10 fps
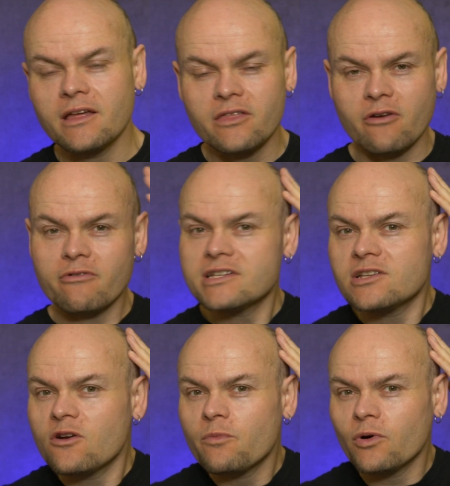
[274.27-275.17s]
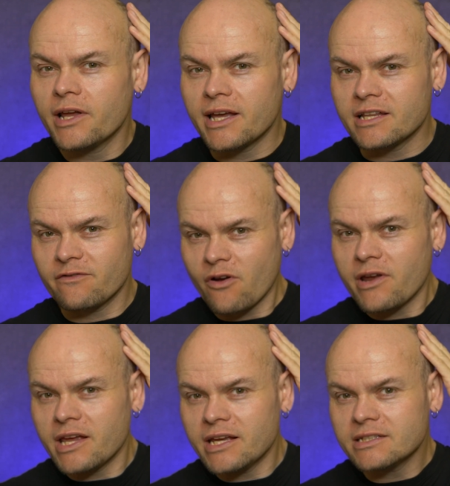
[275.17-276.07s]
there is no pulling. It's
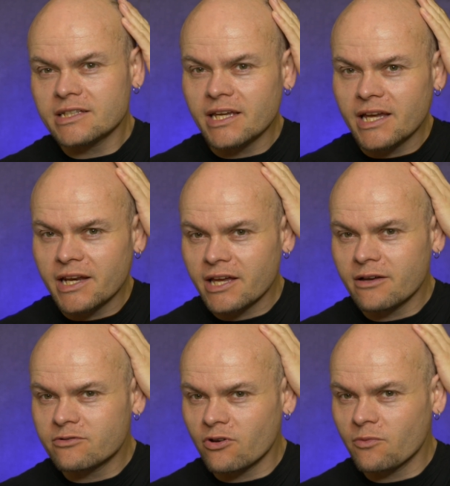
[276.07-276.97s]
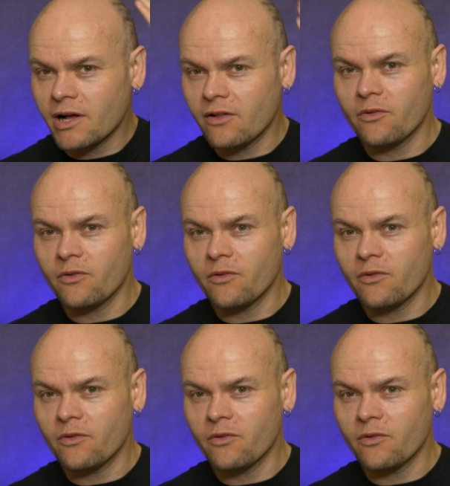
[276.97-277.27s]
very easy and it comes through well.